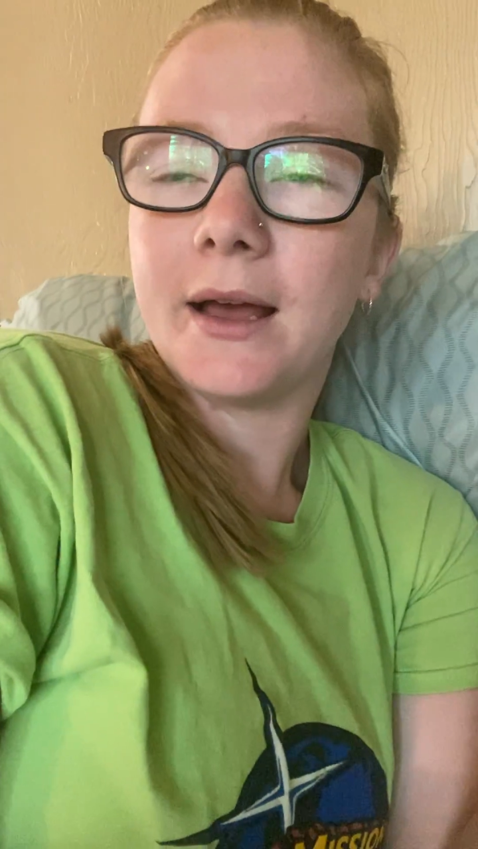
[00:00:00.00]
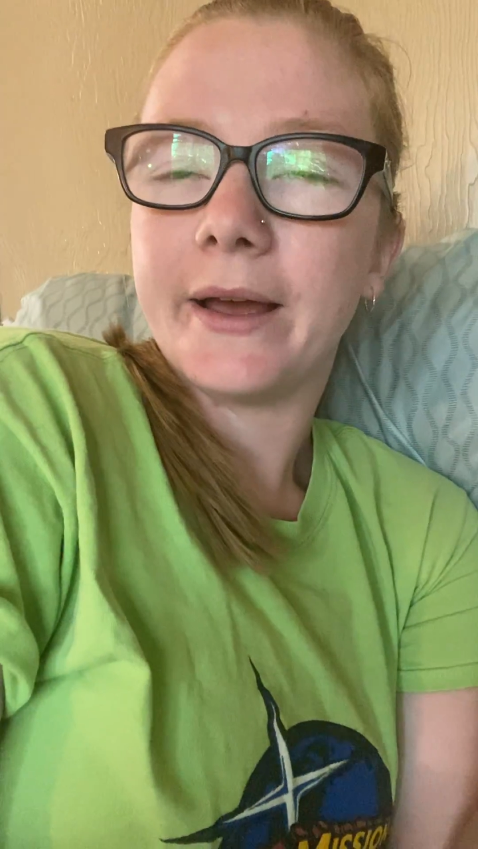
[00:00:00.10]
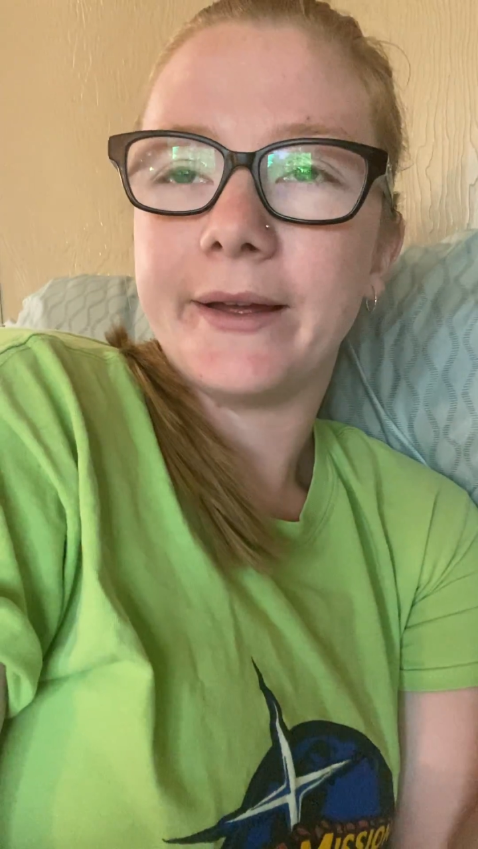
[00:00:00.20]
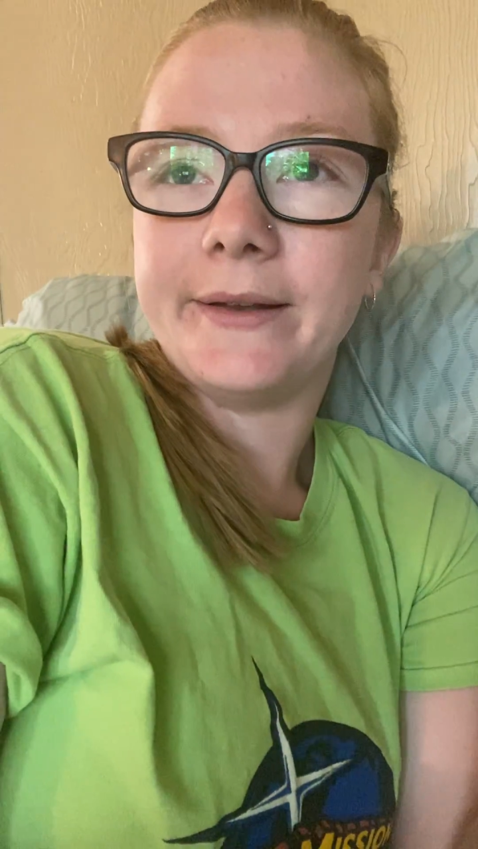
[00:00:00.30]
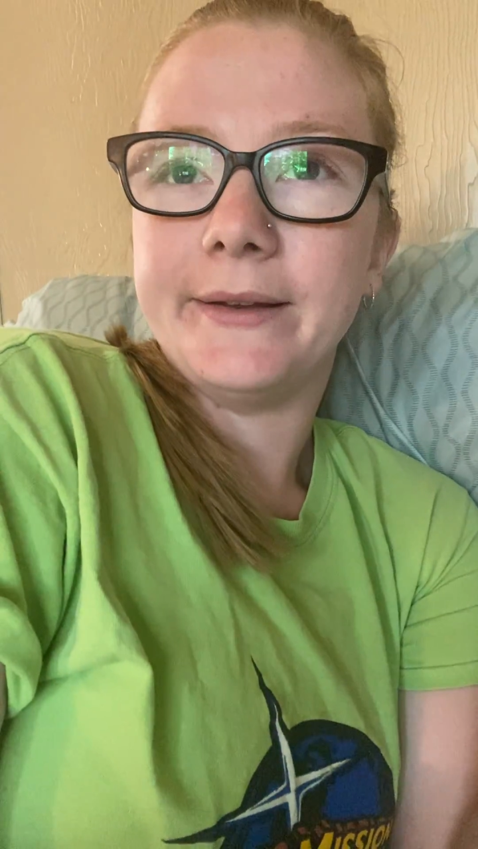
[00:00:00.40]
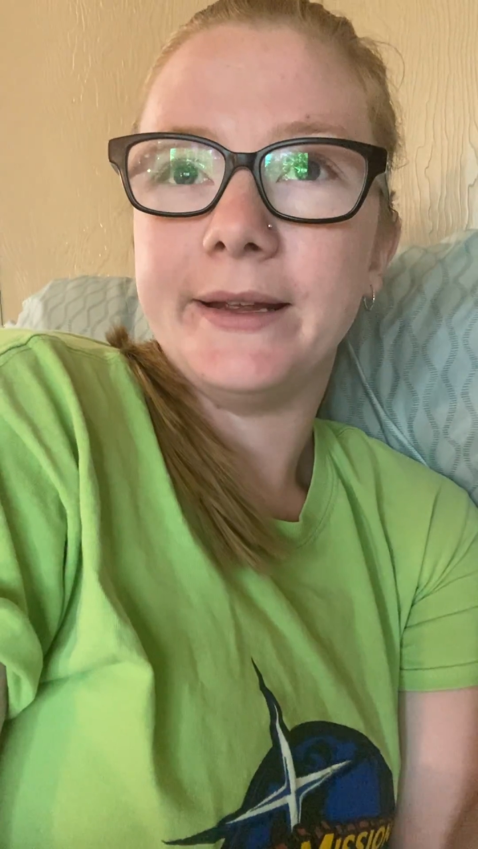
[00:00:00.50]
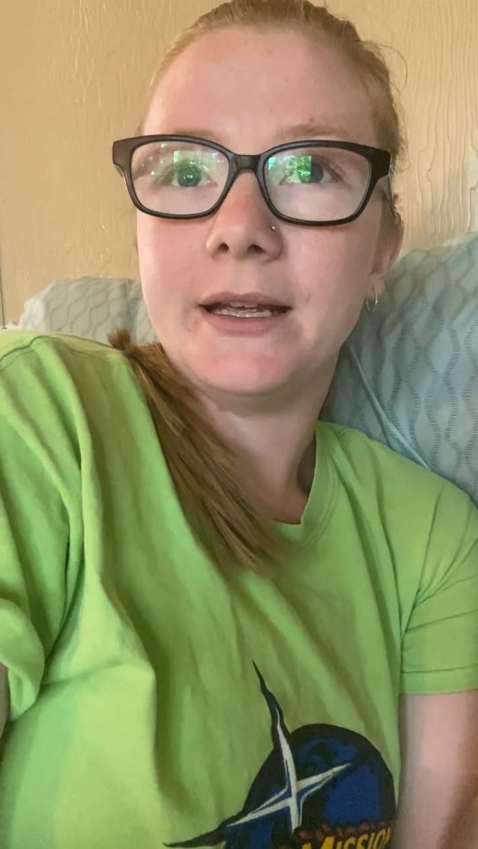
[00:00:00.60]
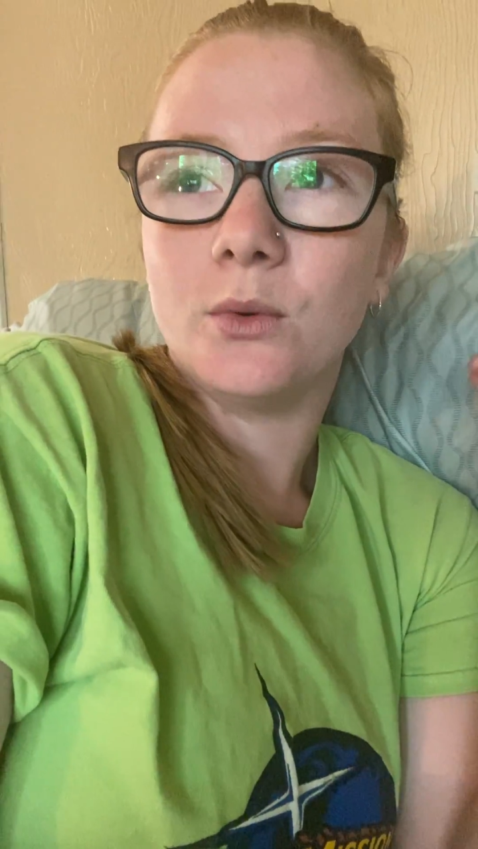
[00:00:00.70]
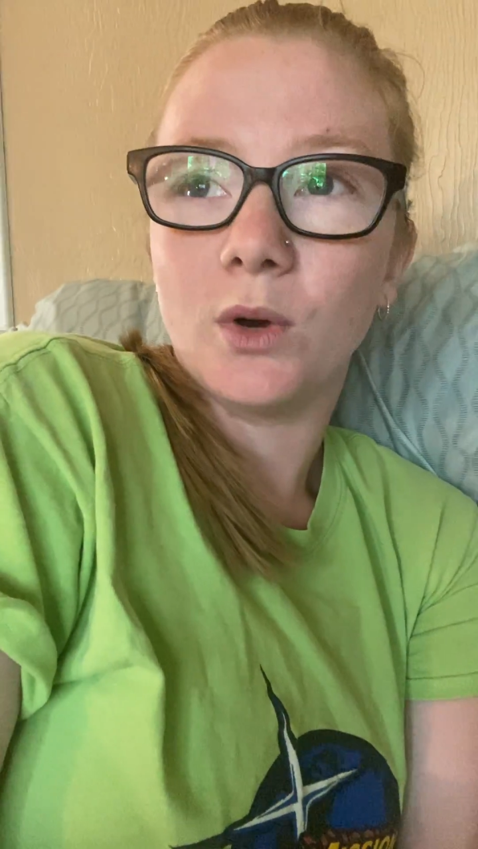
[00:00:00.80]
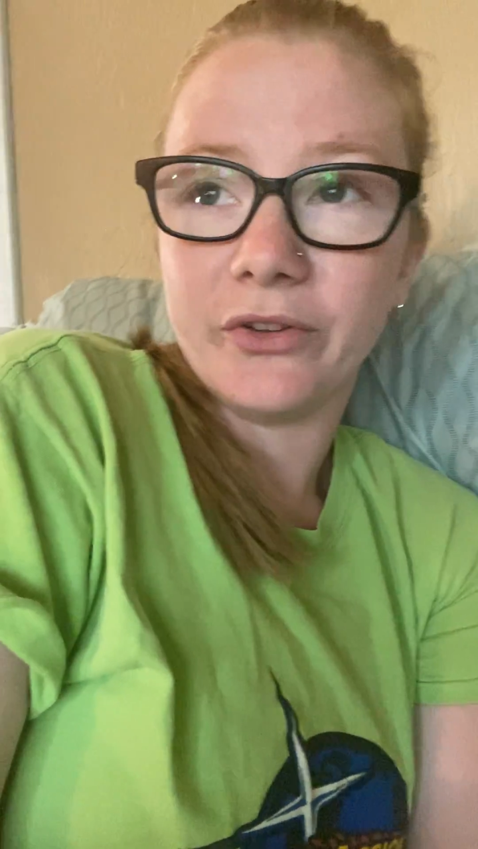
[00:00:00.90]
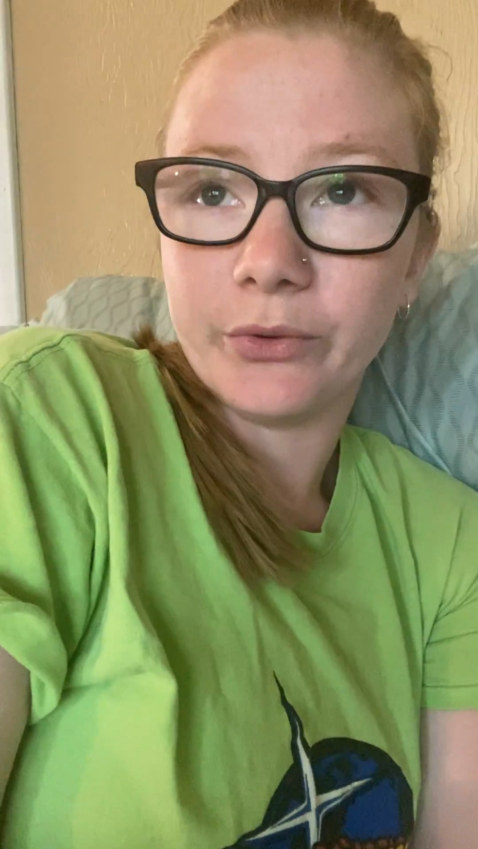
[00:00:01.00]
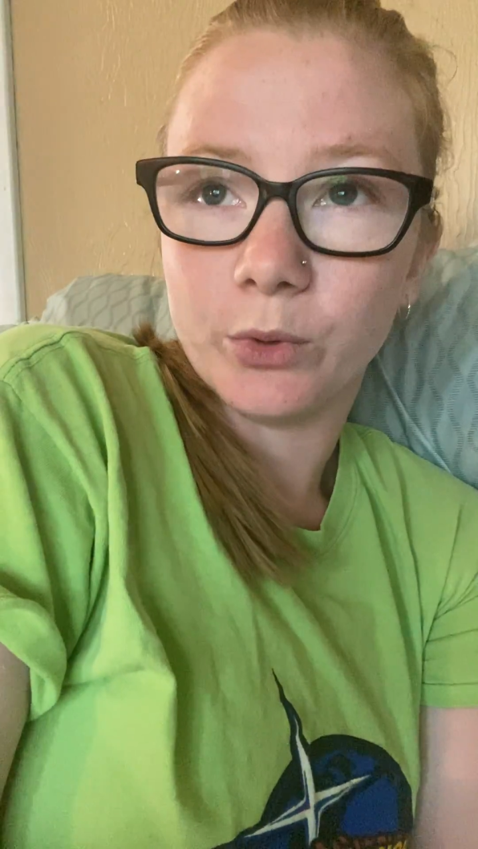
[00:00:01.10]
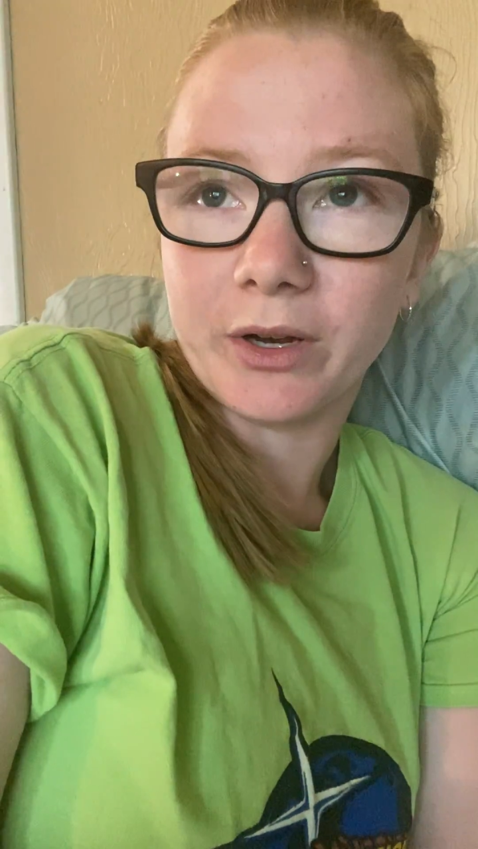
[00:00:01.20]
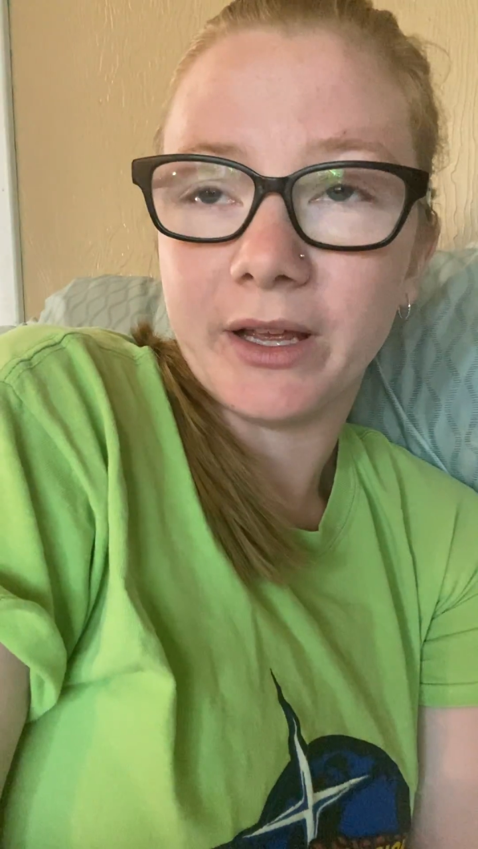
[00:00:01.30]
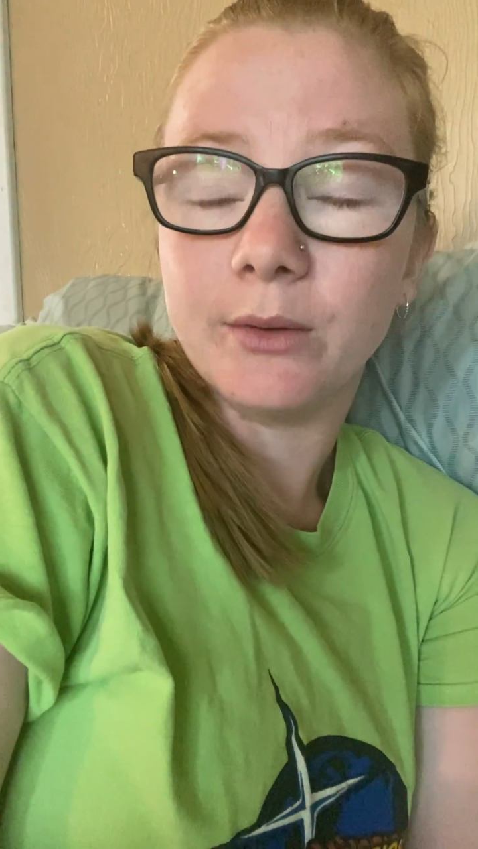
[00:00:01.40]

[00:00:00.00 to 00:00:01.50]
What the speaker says: And it wasn't working.